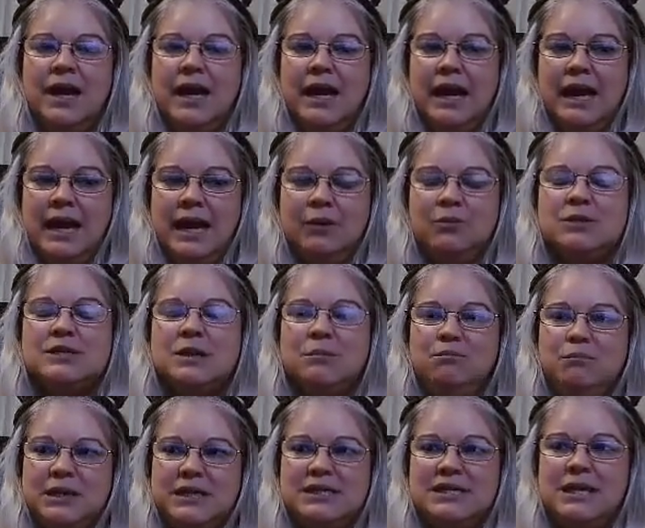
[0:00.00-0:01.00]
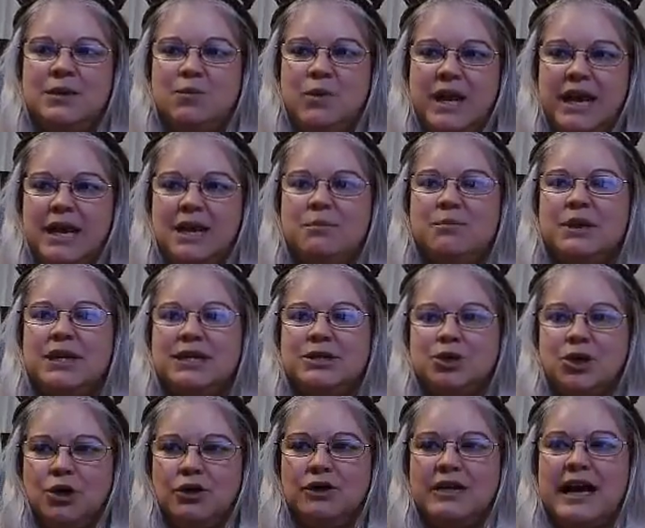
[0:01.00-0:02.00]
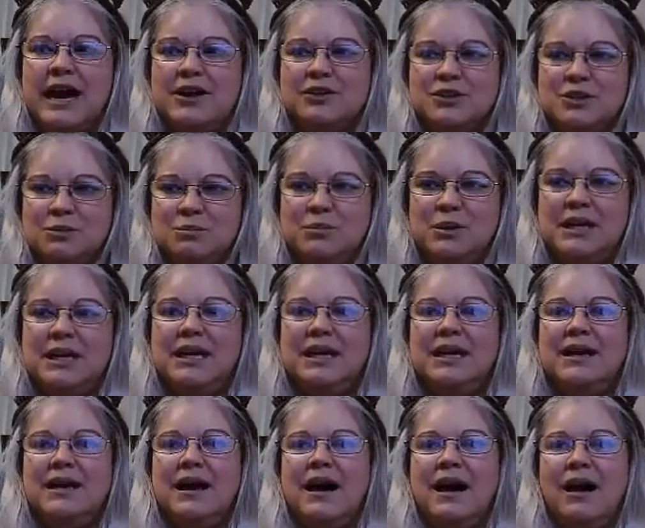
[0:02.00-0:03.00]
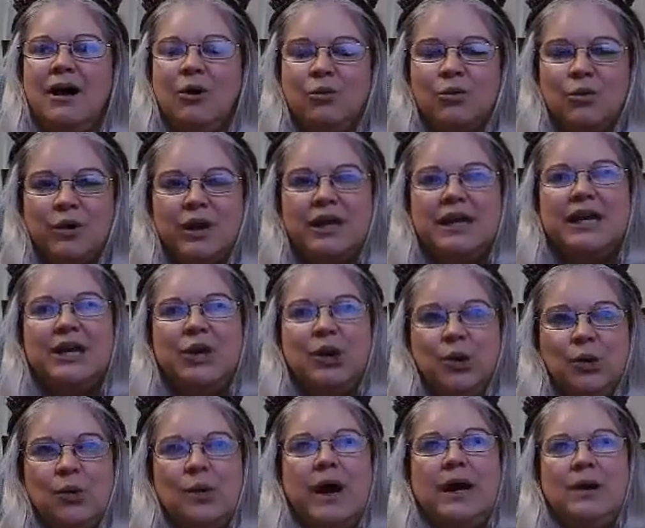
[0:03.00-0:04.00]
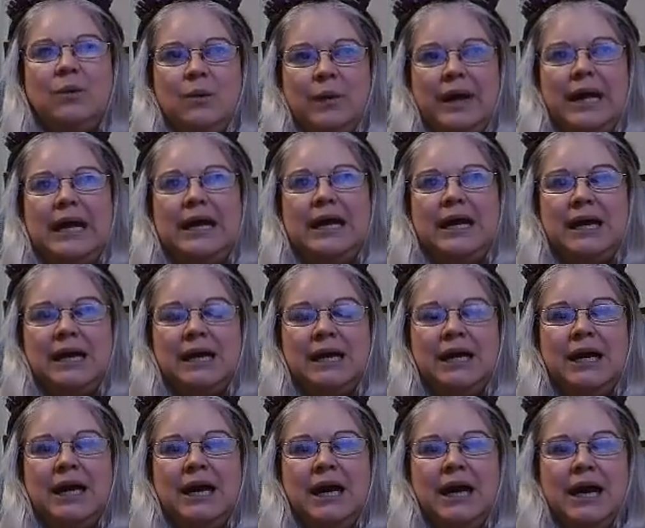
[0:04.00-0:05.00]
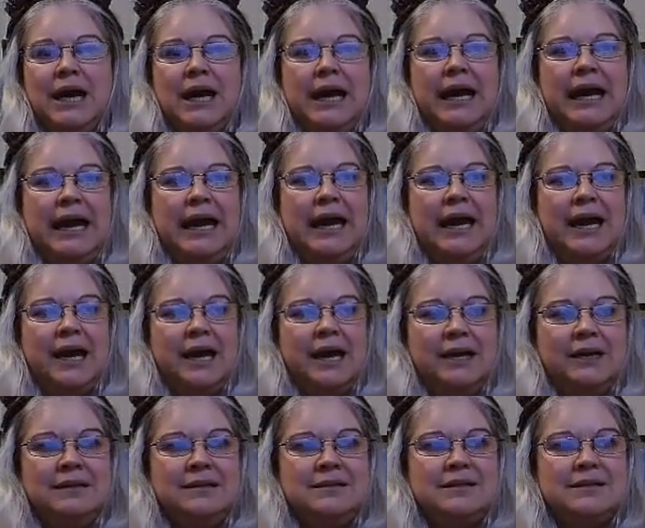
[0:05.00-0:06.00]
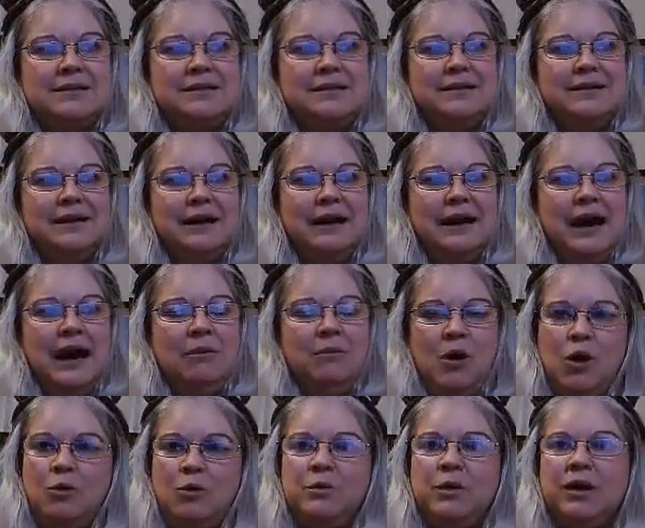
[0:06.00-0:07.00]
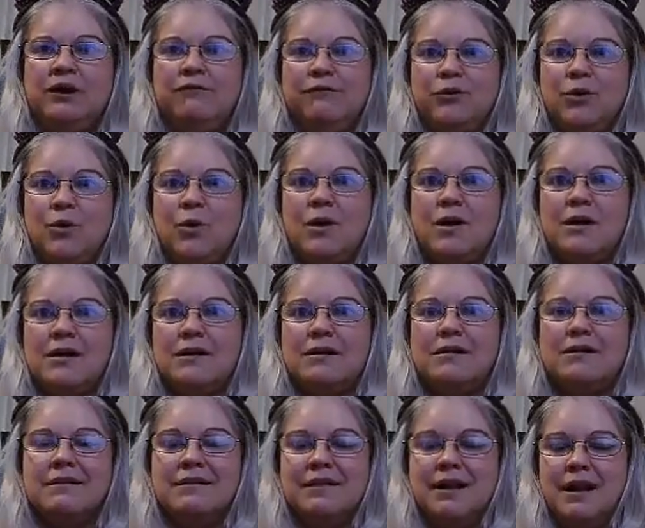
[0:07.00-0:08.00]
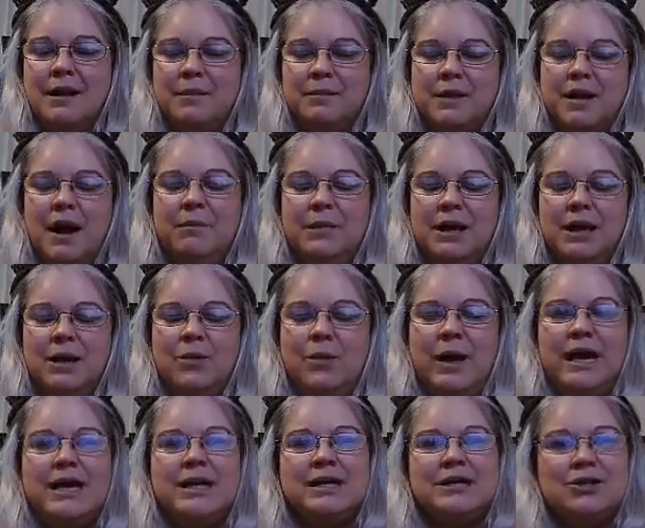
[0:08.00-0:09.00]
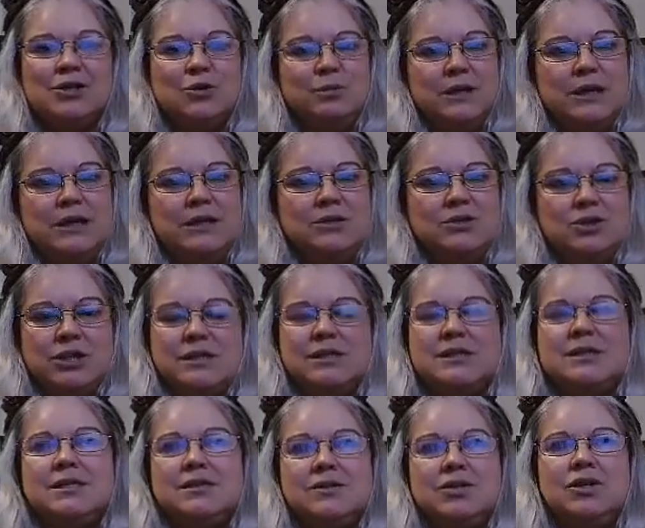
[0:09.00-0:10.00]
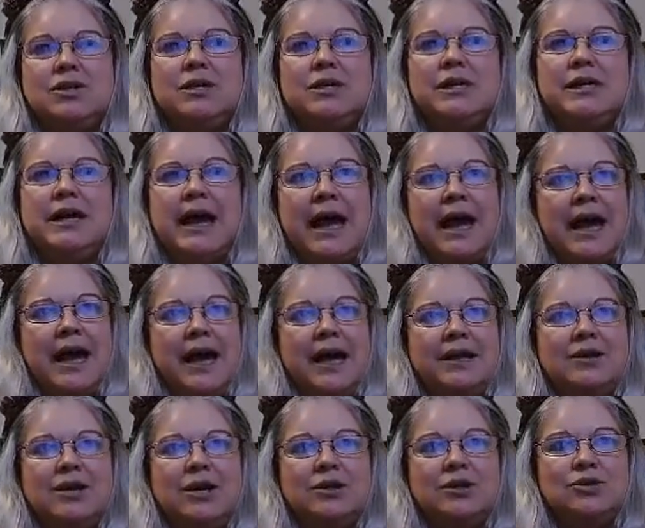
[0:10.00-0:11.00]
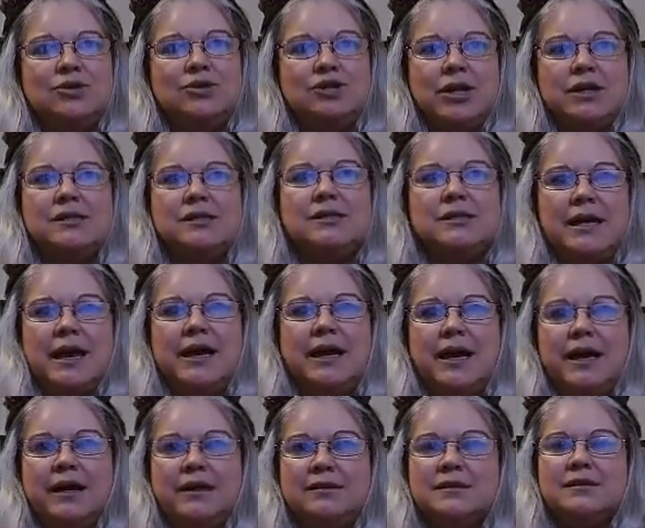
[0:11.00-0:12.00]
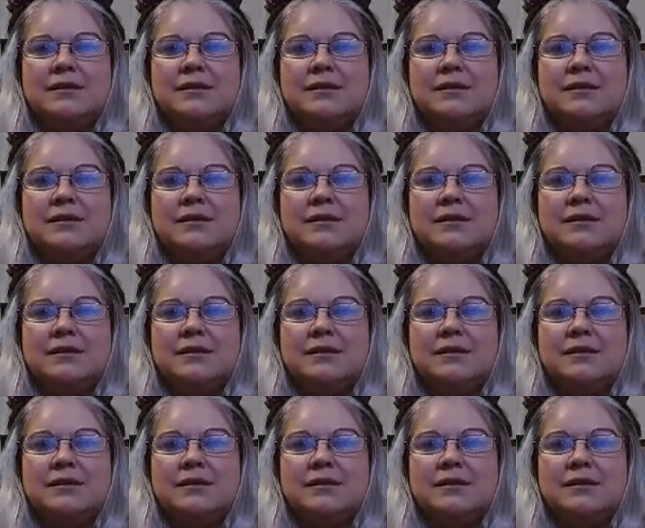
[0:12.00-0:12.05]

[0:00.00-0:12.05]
it was a busy week, but it turned out to be a really great week. And I'm hoping for the upcoming week to be just as good and just as